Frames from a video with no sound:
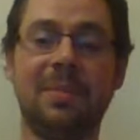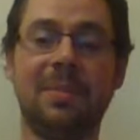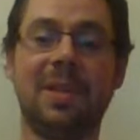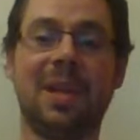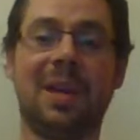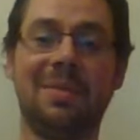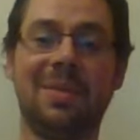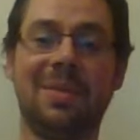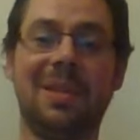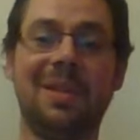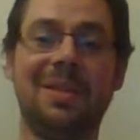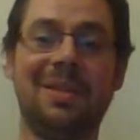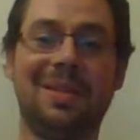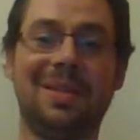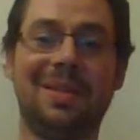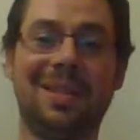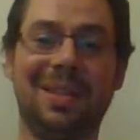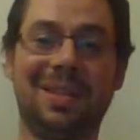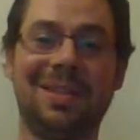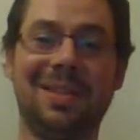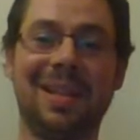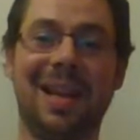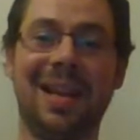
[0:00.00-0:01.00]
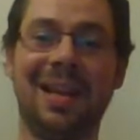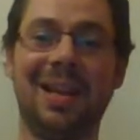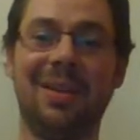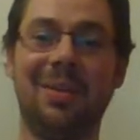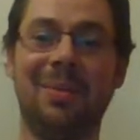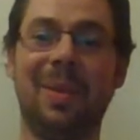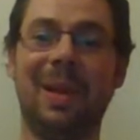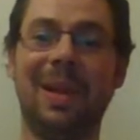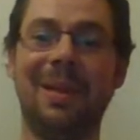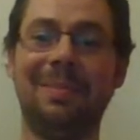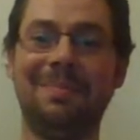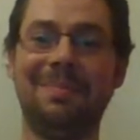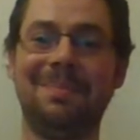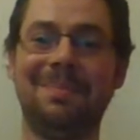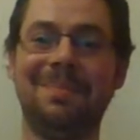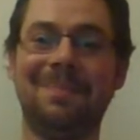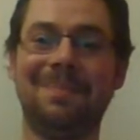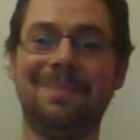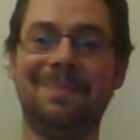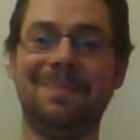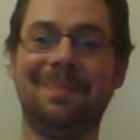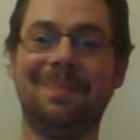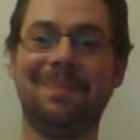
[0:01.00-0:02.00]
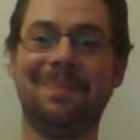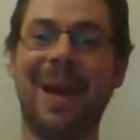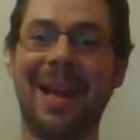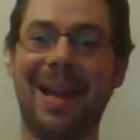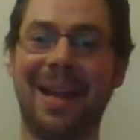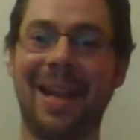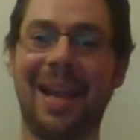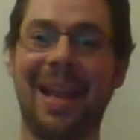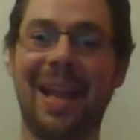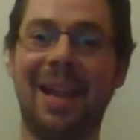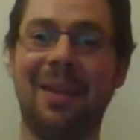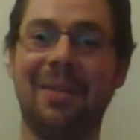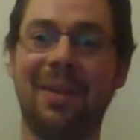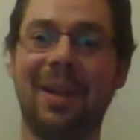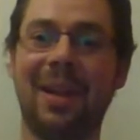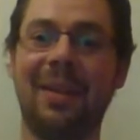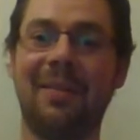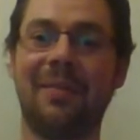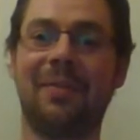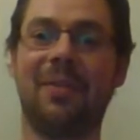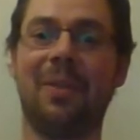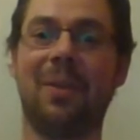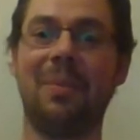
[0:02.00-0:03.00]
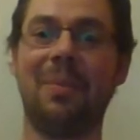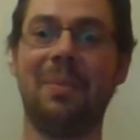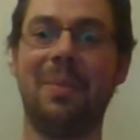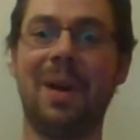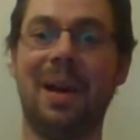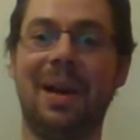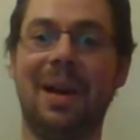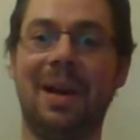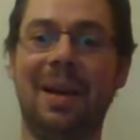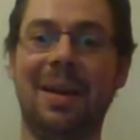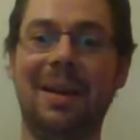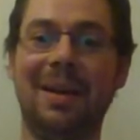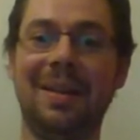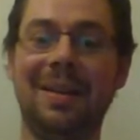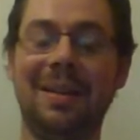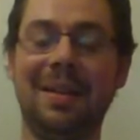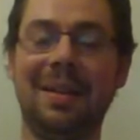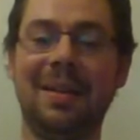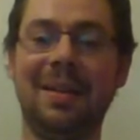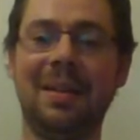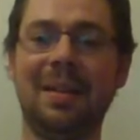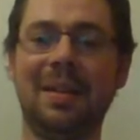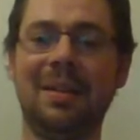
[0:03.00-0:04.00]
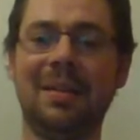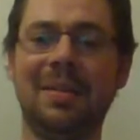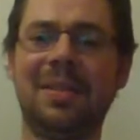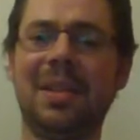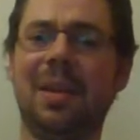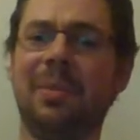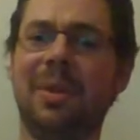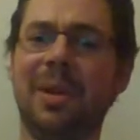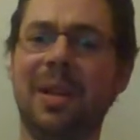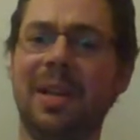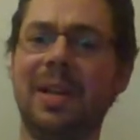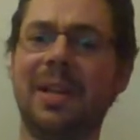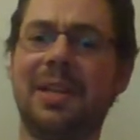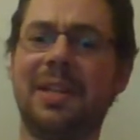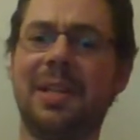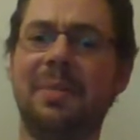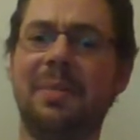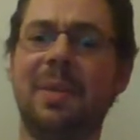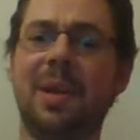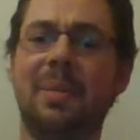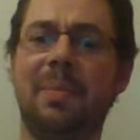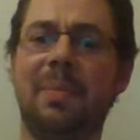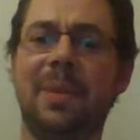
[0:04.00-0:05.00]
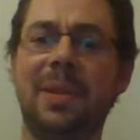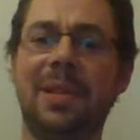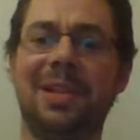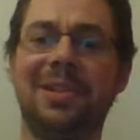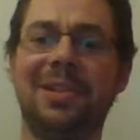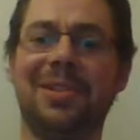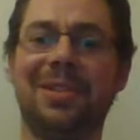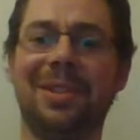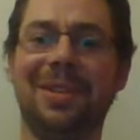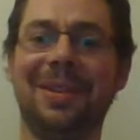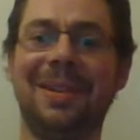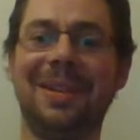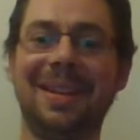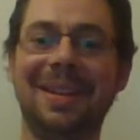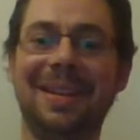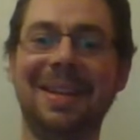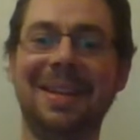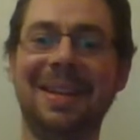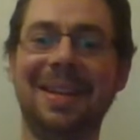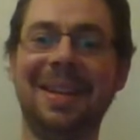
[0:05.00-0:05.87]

sometimes it's just that little bit better hearing it from someone in a similar position.